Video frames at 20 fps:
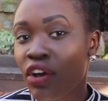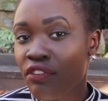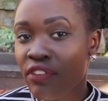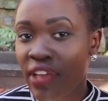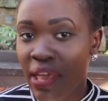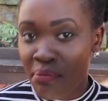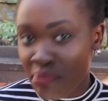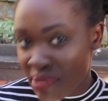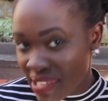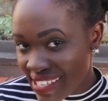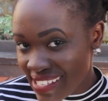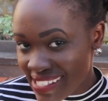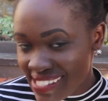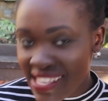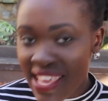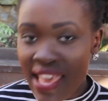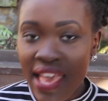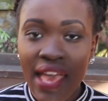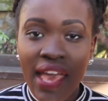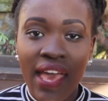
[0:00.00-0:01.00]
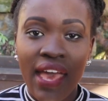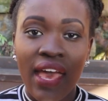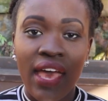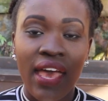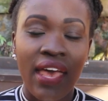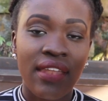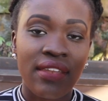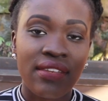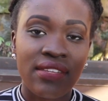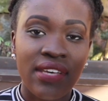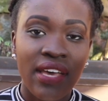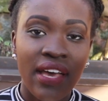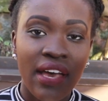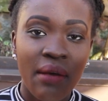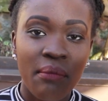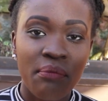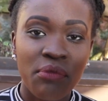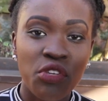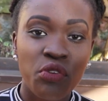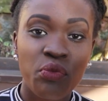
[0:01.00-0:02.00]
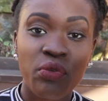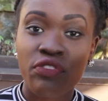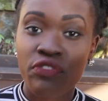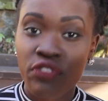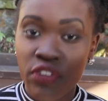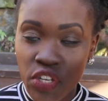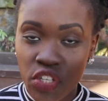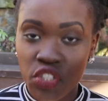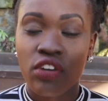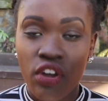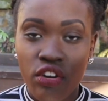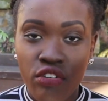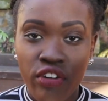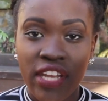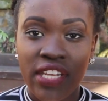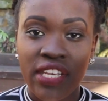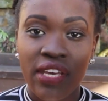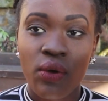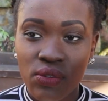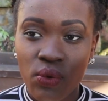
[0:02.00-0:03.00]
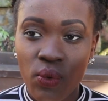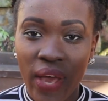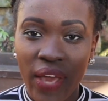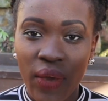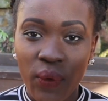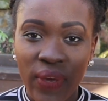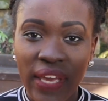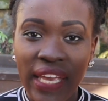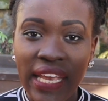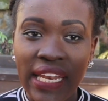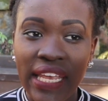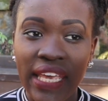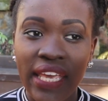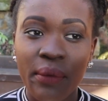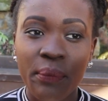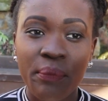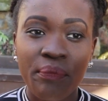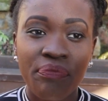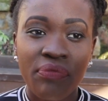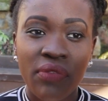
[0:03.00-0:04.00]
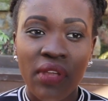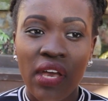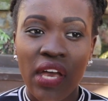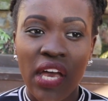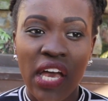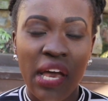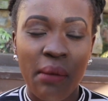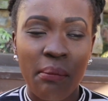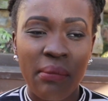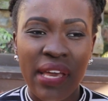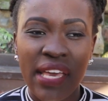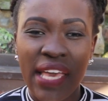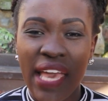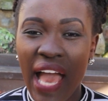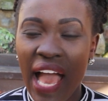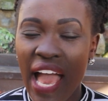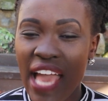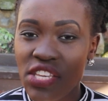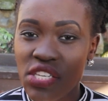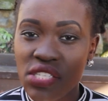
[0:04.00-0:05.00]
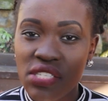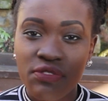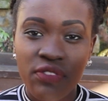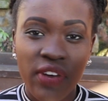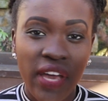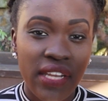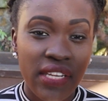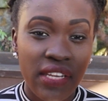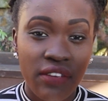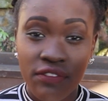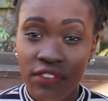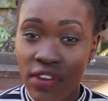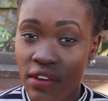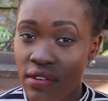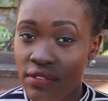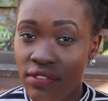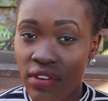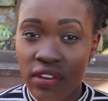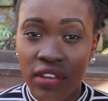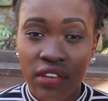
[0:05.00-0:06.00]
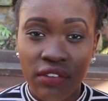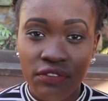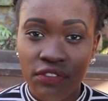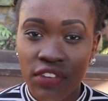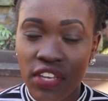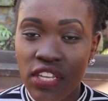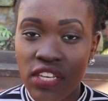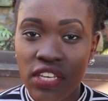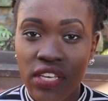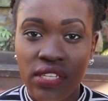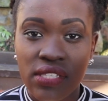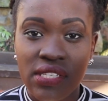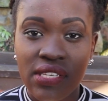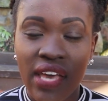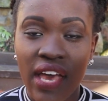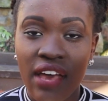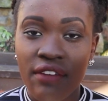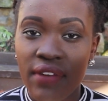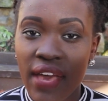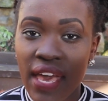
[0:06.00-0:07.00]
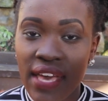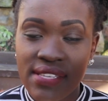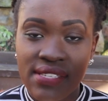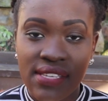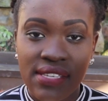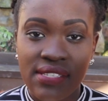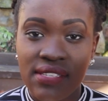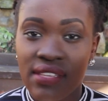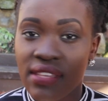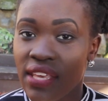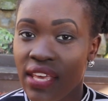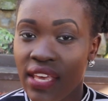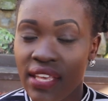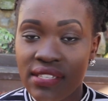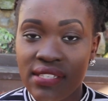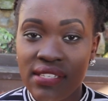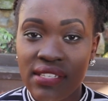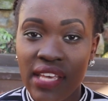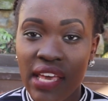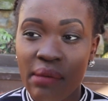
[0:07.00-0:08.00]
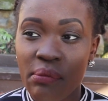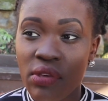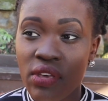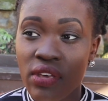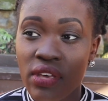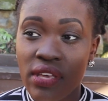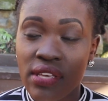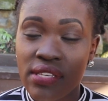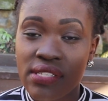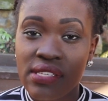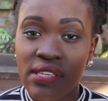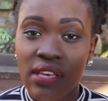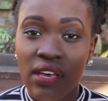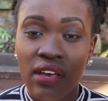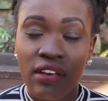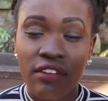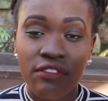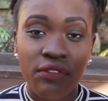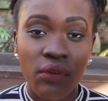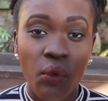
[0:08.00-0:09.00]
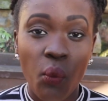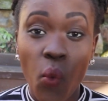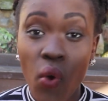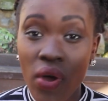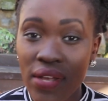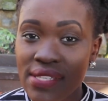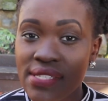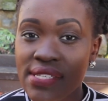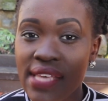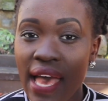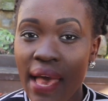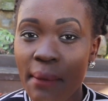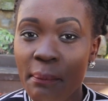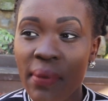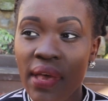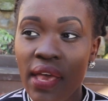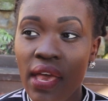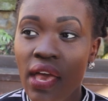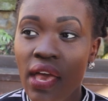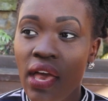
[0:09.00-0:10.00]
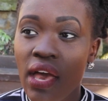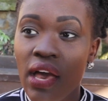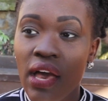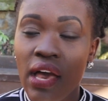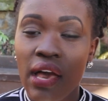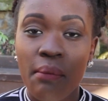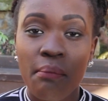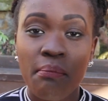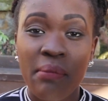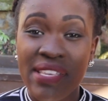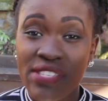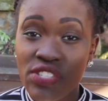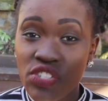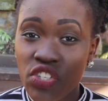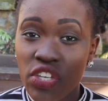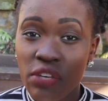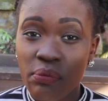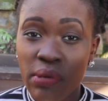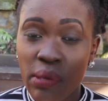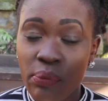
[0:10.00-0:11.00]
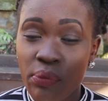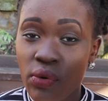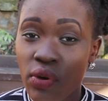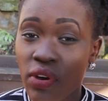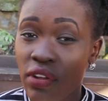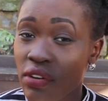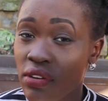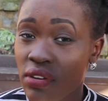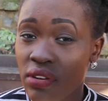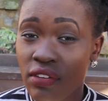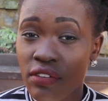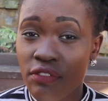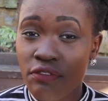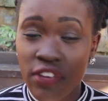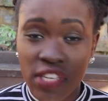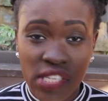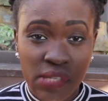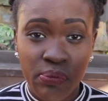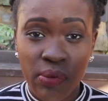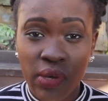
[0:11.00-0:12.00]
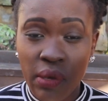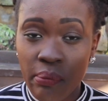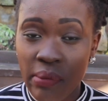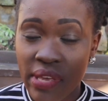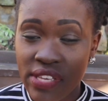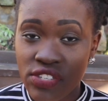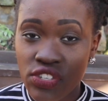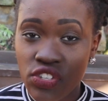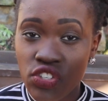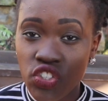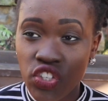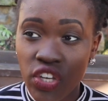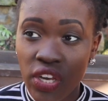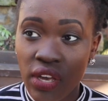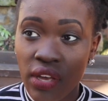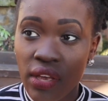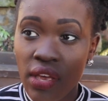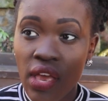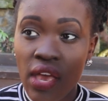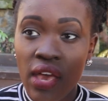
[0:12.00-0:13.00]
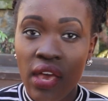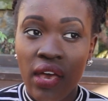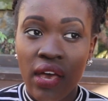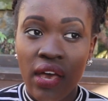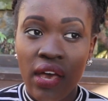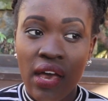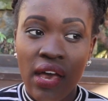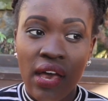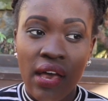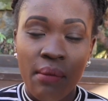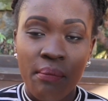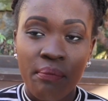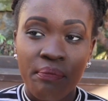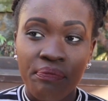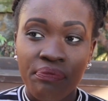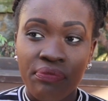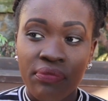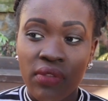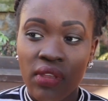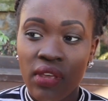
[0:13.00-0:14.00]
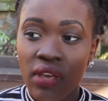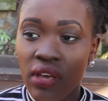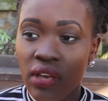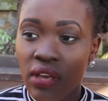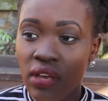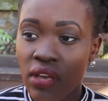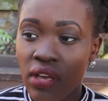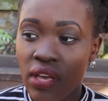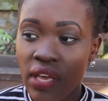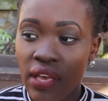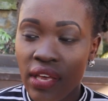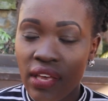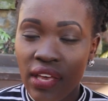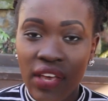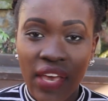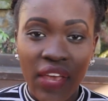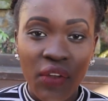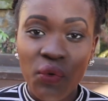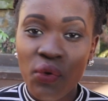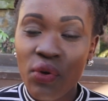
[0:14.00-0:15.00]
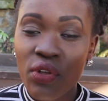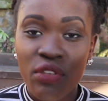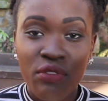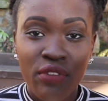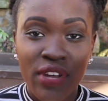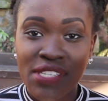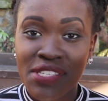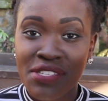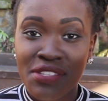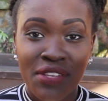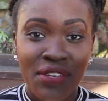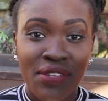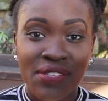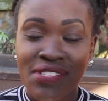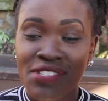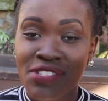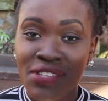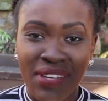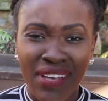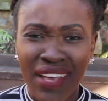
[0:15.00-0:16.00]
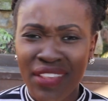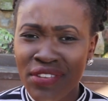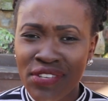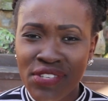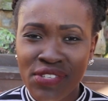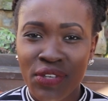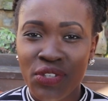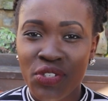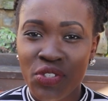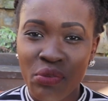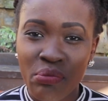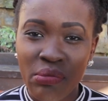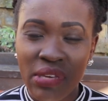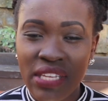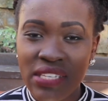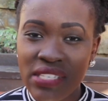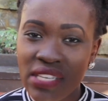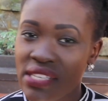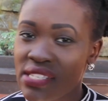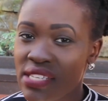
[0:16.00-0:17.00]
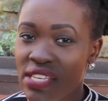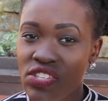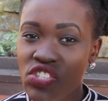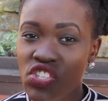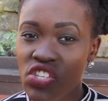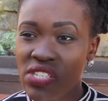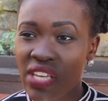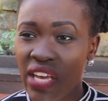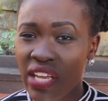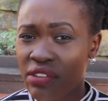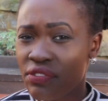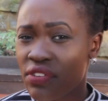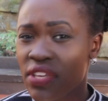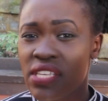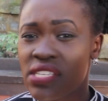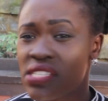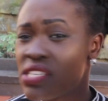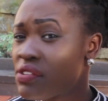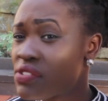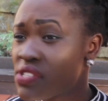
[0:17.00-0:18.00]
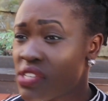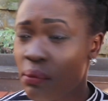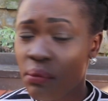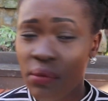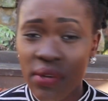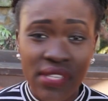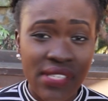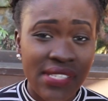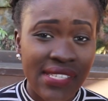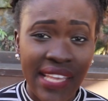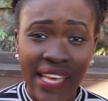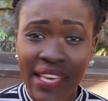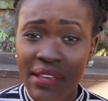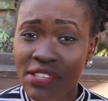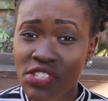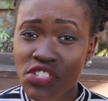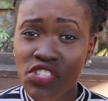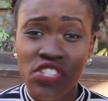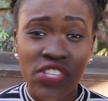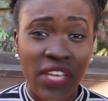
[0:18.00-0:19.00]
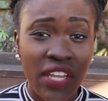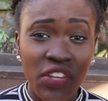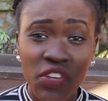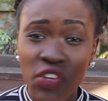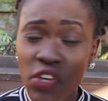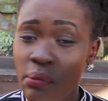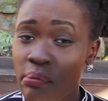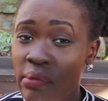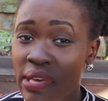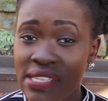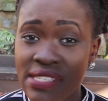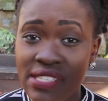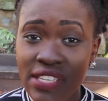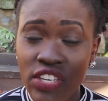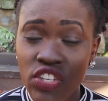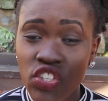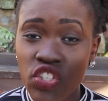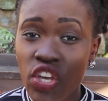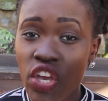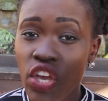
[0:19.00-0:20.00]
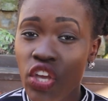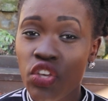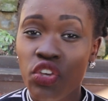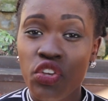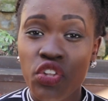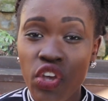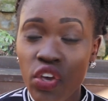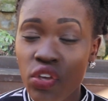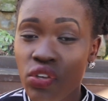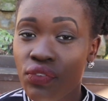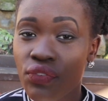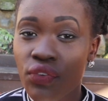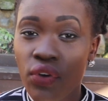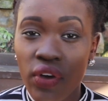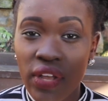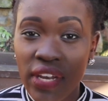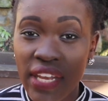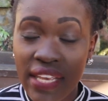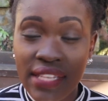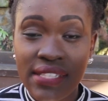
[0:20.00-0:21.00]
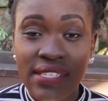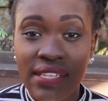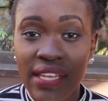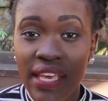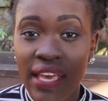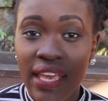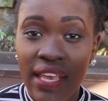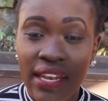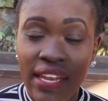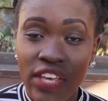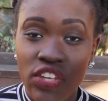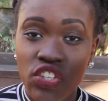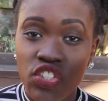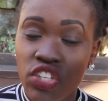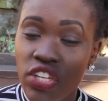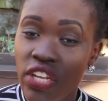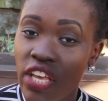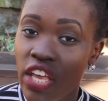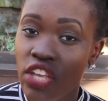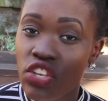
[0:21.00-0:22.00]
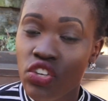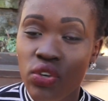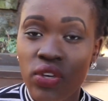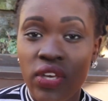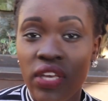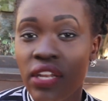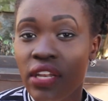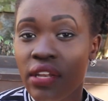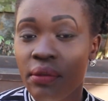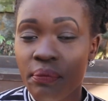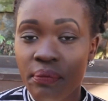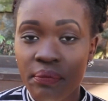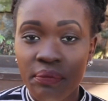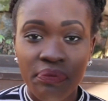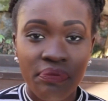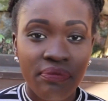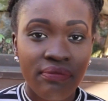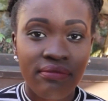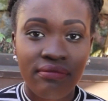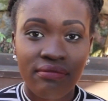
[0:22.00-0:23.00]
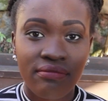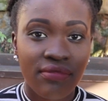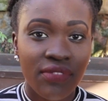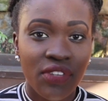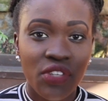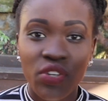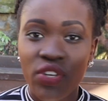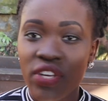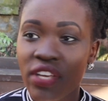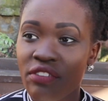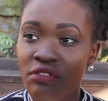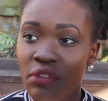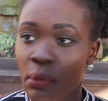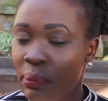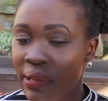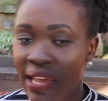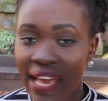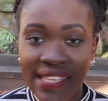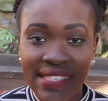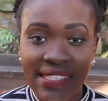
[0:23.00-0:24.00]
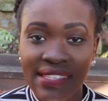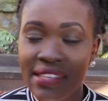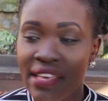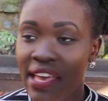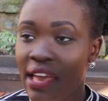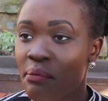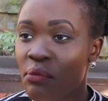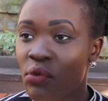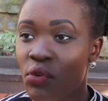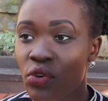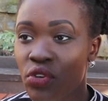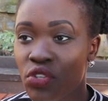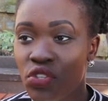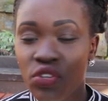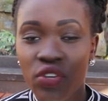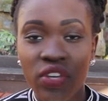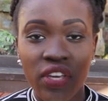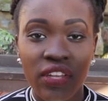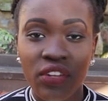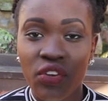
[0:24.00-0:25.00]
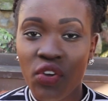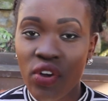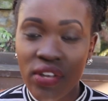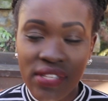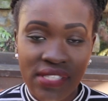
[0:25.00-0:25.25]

MBs, and you will finish your credit quite quickly. I just find it very, very convenient to have access to the internet because of WhatsApp, messaging people on Facebook Messenger, and all the rest of those other social medias. It's just kind of easy. If someone's like sending you a message, you know you've got an internet connection, and you can reply to them, or you can